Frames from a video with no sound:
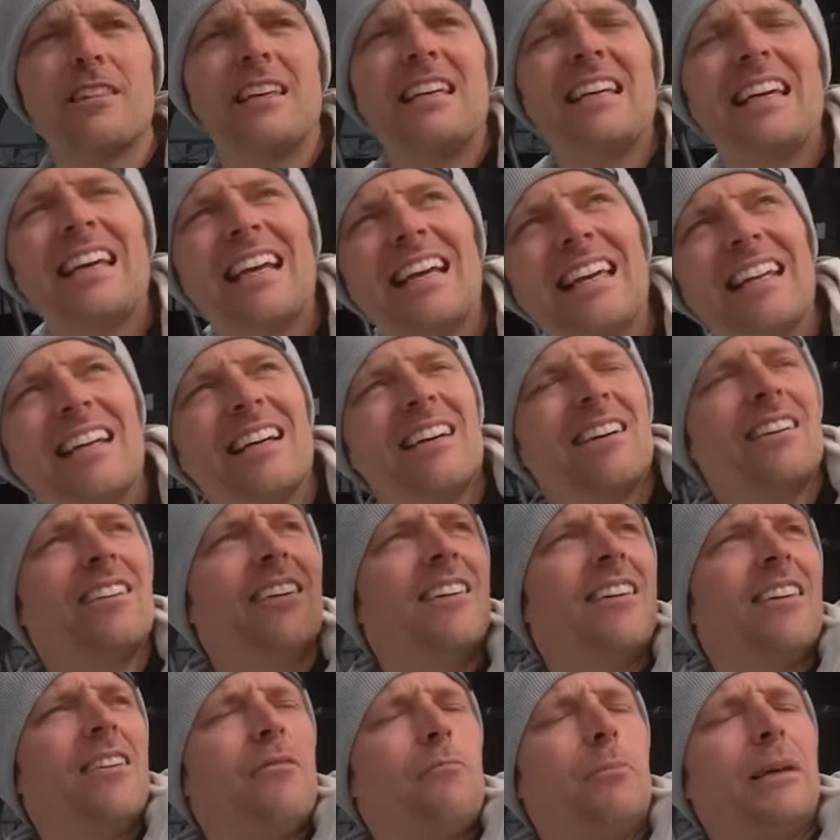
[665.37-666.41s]
thing and a
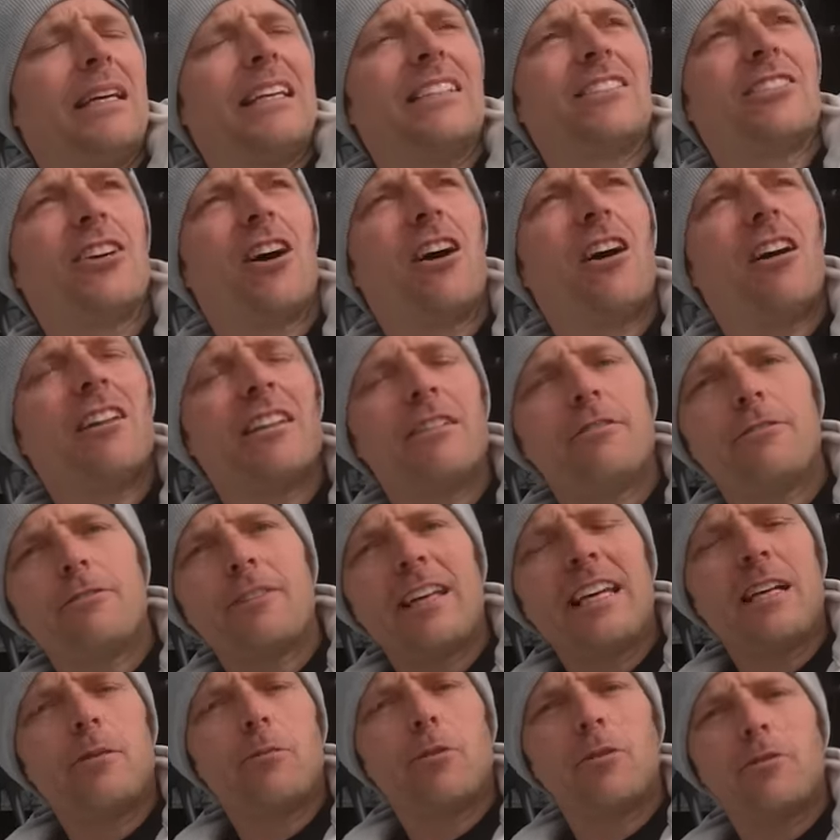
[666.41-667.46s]
big tall
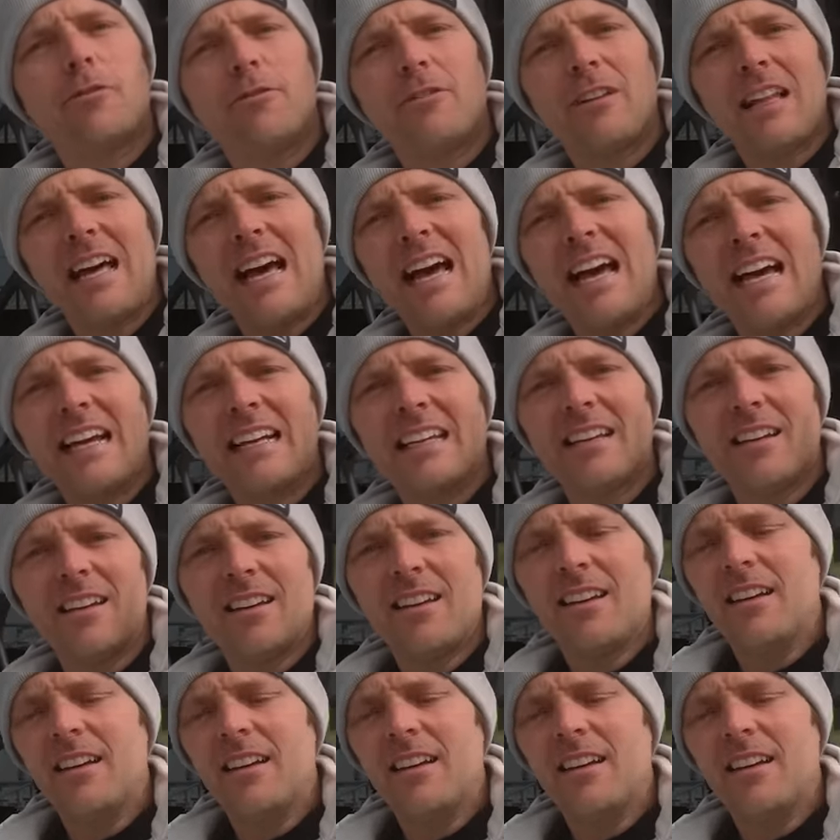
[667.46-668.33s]
inflatable flag.